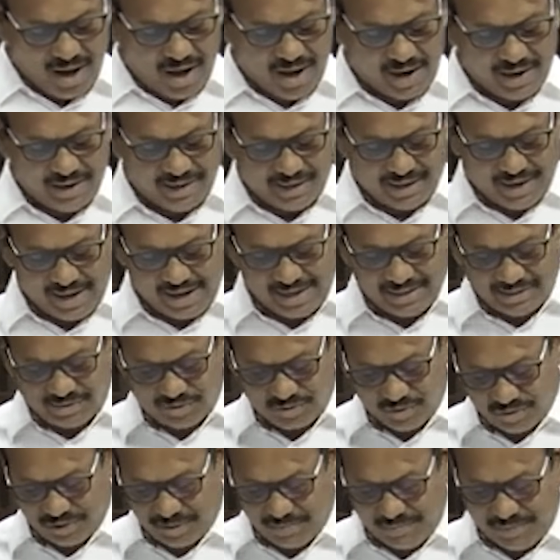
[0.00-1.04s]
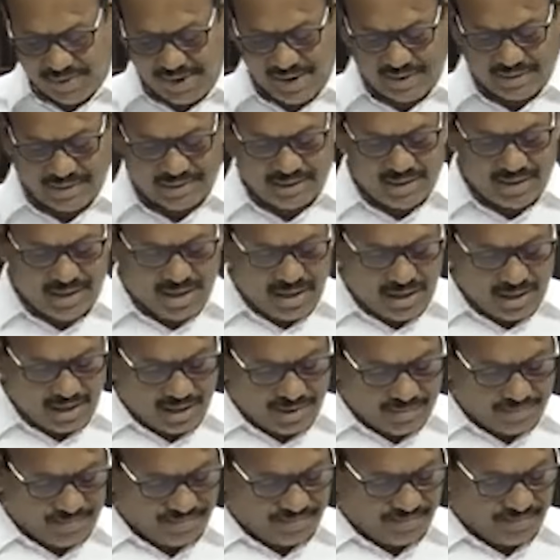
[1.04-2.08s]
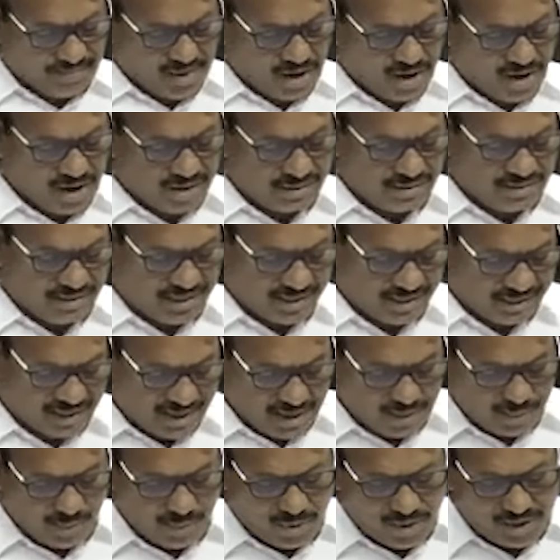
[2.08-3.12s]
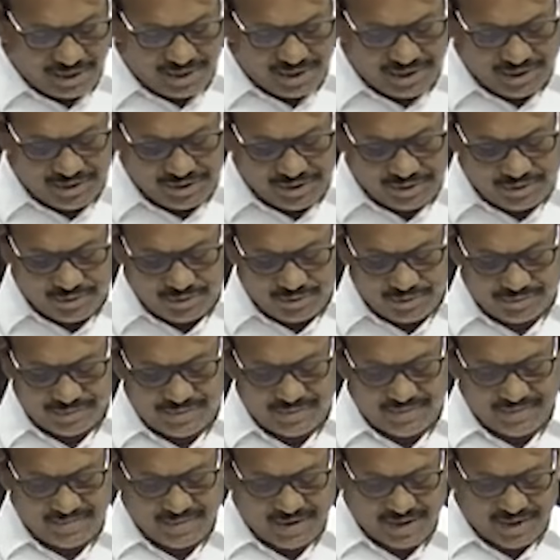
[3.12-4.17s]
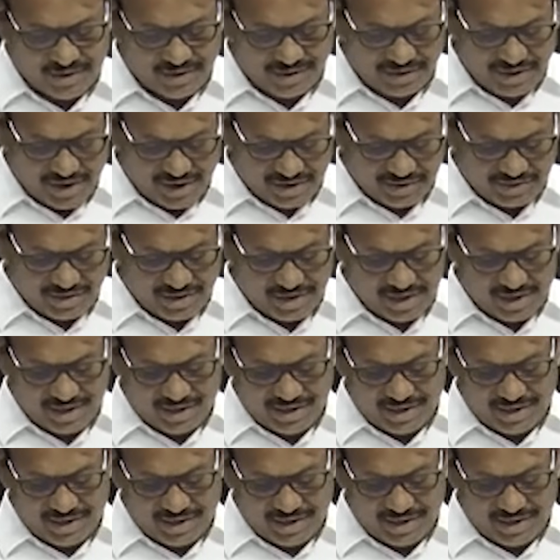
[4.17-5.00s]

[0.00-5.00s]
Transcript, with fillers: I rise to speak on certain important issues in the national